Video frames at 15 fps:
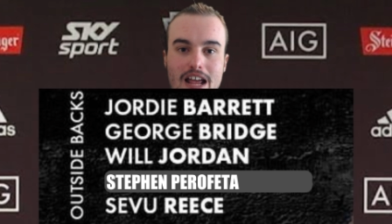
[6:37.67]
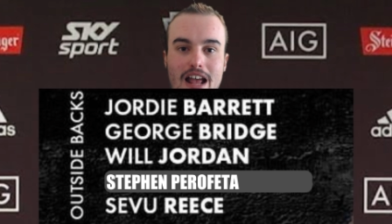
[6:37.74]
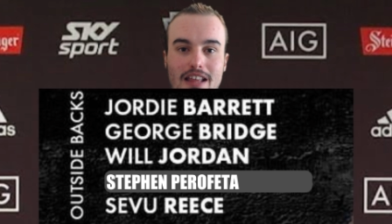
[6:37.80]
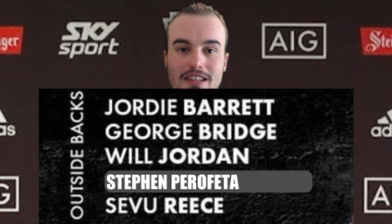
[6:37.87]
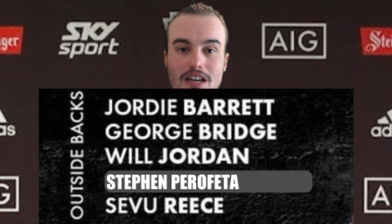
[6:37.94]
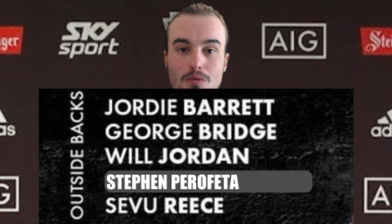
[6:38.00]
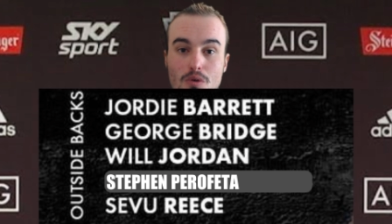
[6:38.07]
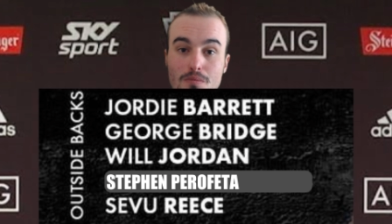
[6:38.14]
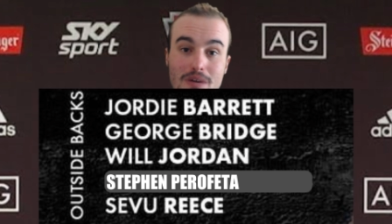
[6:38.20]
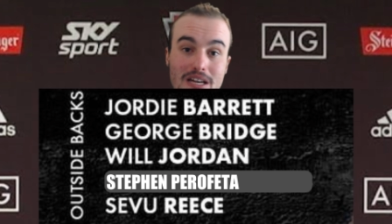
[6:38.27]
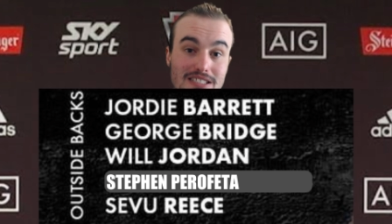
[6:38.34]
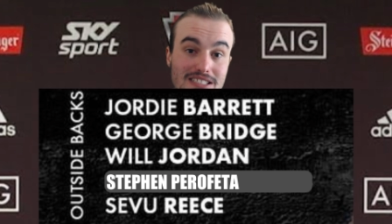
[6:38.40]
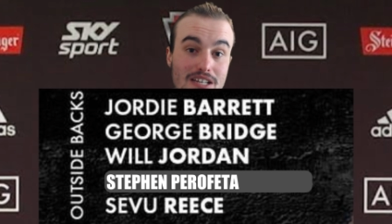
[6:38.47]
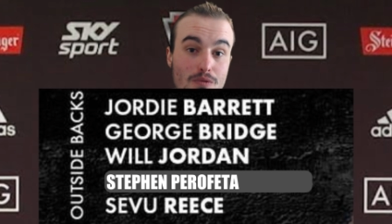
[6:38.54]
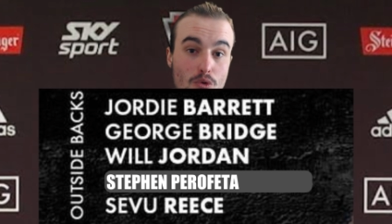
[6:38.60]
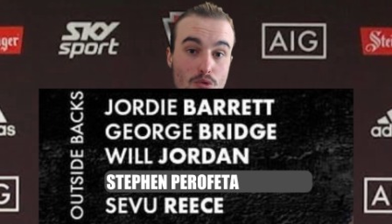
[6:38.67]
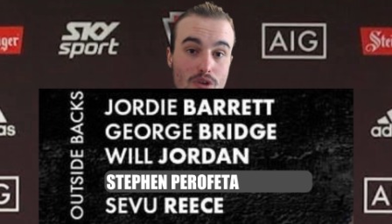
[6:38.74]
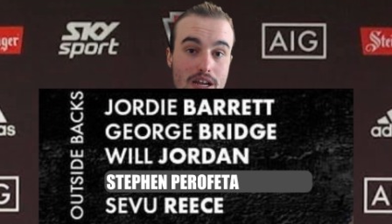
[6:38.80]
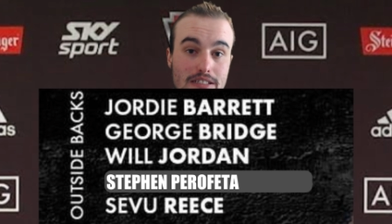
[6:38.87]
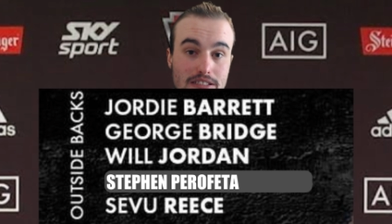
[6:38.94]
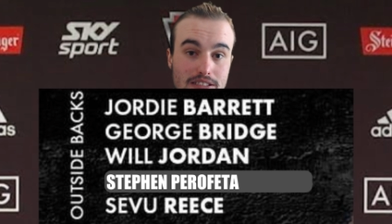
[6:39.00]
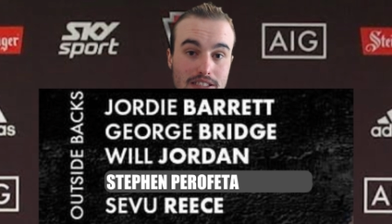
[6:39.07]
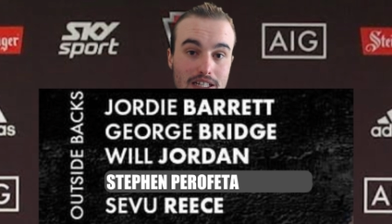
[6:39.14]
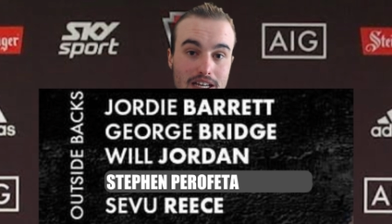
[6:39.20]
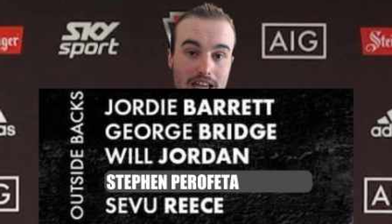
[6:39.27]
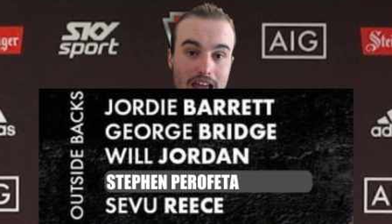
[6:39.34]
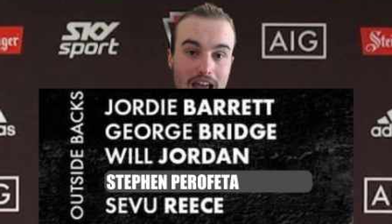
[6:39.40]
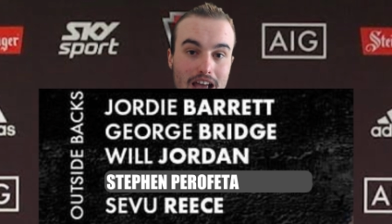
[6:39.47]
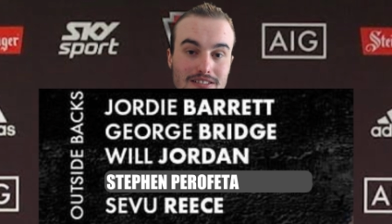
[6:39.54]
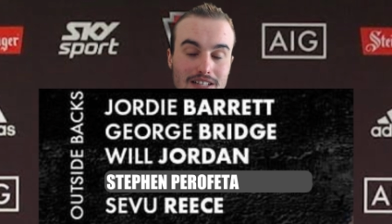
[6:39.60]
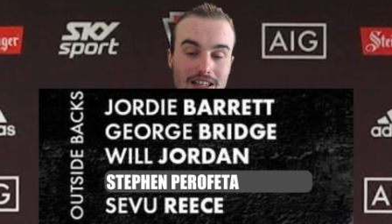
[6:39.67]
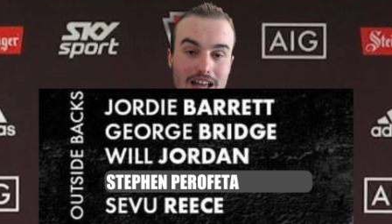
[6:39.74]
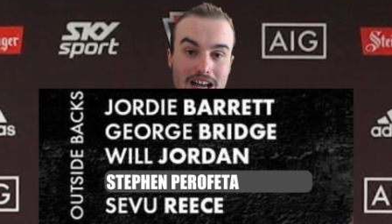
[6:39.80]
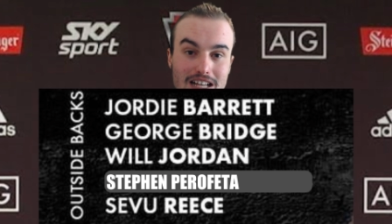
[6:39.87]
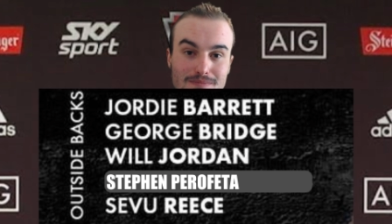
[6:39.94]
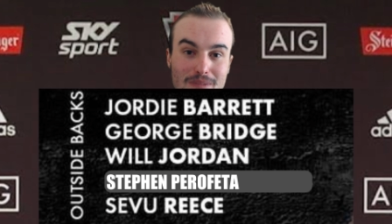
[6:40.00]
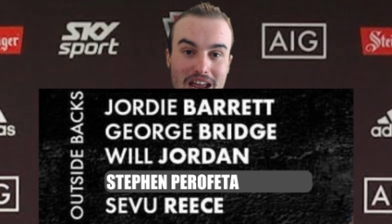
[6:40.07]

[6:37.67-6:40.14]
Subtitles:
and that will be Sevu Rees as the last